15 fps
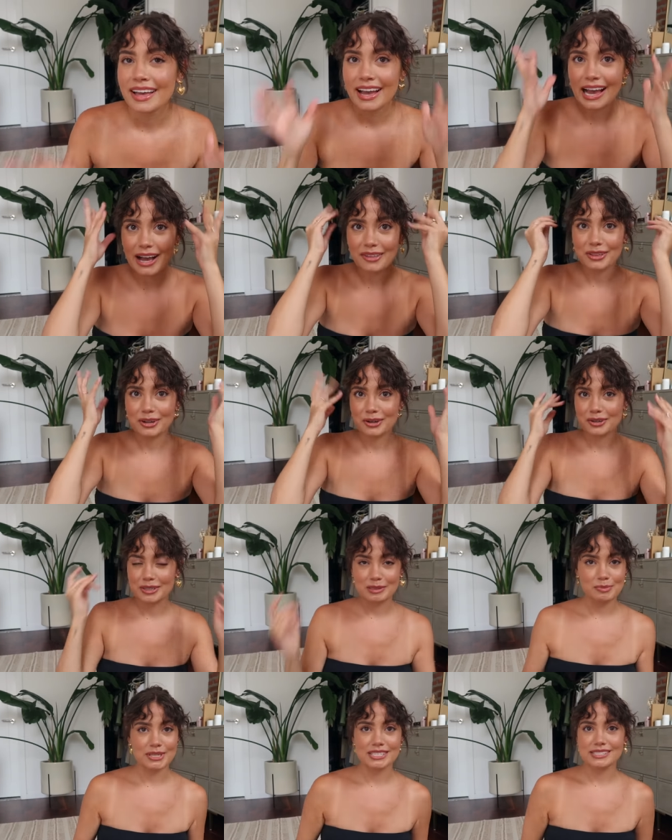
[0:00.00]
how the
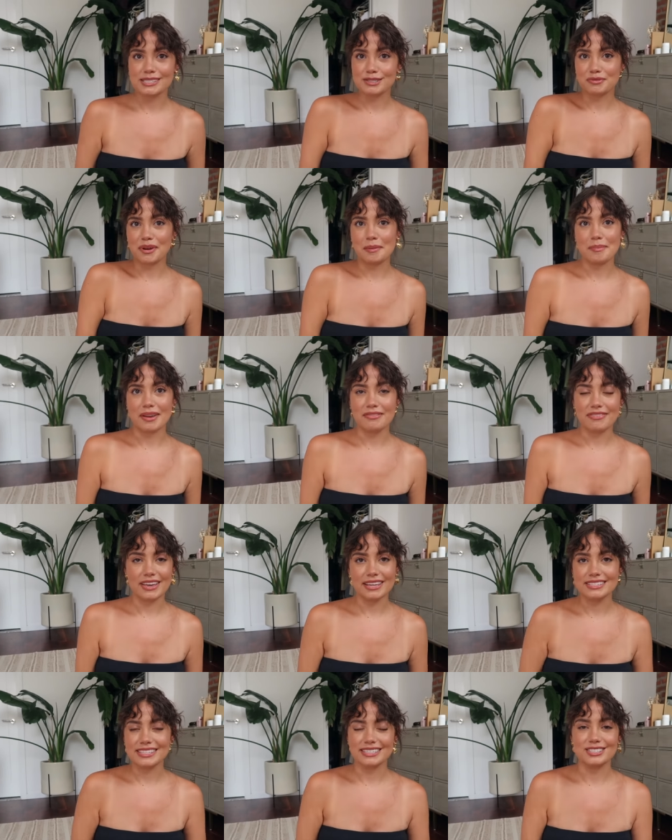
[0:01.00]
curly pieces frame my
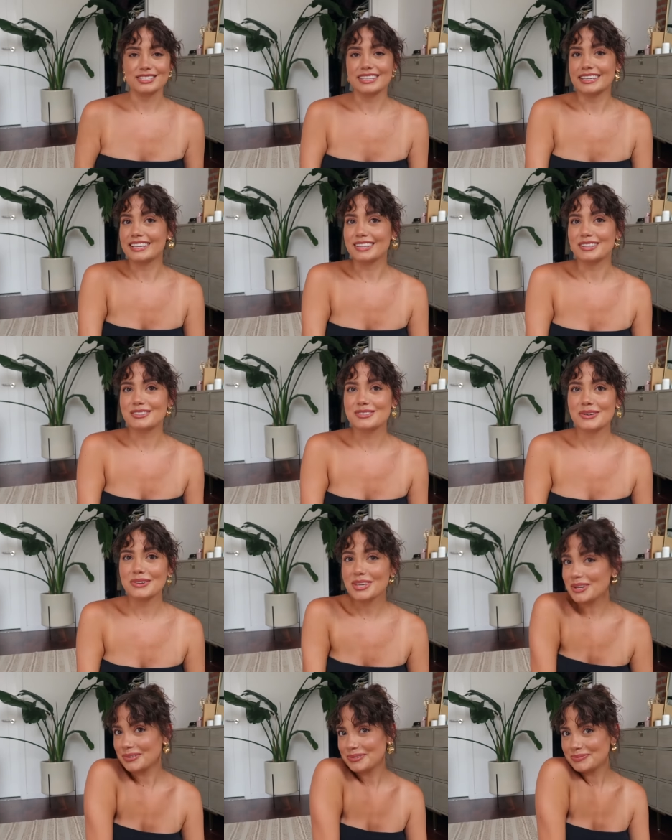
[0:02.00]
face. I just think it looks so
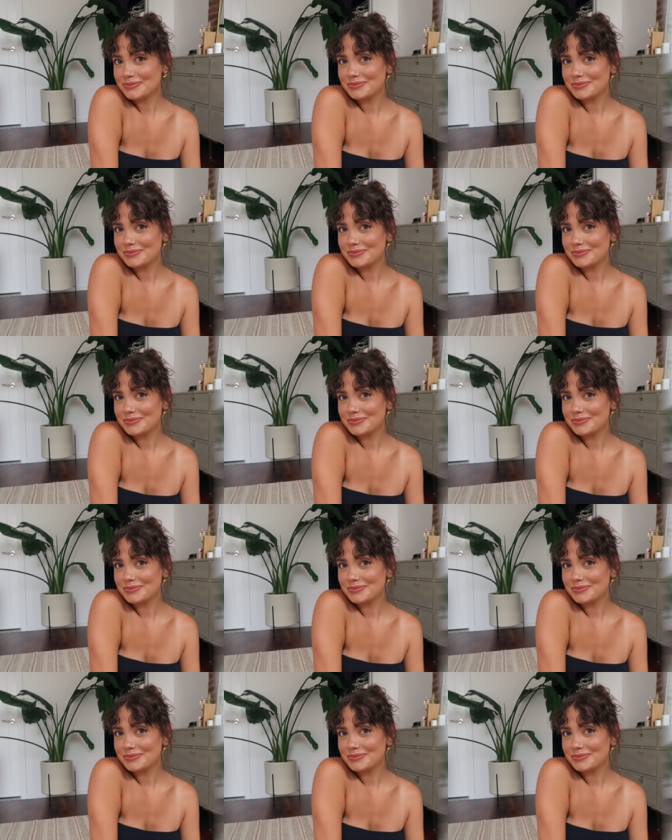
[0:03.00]
cute.